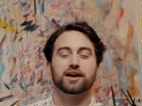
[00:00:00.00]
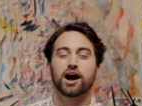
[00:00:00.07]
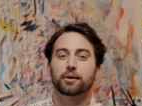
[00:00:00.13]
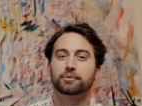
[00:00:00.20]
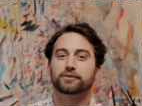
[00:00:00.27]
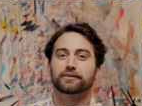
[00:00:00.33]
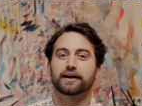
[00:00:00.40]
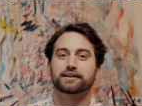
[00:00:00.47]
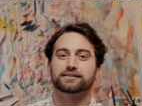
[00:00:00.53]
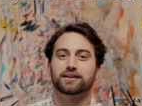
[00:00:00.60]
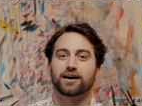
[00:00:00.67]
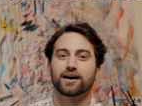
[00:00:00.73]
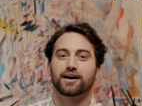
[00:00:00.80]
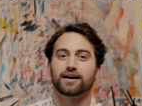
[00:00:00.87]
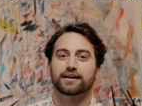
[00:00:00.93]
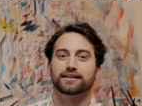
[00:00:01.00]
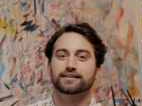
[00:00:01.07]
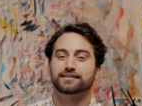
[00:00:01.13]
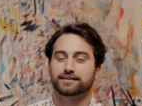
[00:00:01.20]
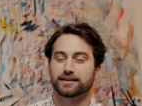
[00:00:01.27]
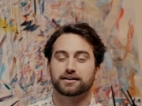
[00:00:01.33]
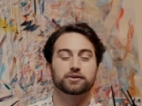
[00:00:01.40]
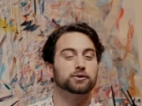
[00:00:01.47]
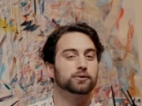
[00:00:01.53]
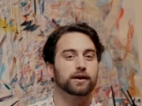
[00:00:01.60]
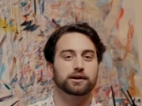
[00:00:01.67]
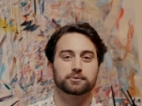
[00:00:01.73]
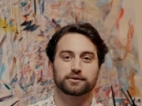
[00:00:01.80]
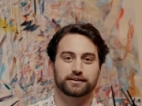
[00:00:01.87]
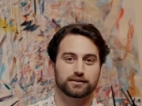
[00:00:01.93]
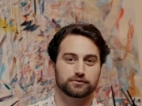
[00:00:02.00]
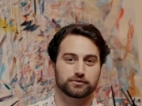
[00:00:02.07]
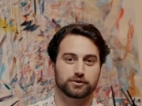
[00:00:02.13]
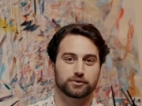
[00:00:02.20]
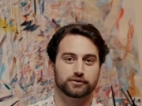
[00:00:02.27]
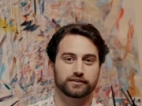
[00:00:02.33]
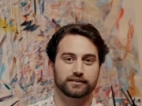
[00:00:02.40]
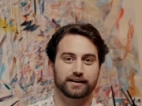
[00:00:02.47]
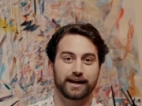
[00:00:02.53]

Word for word: copyright law is incredibly confusing,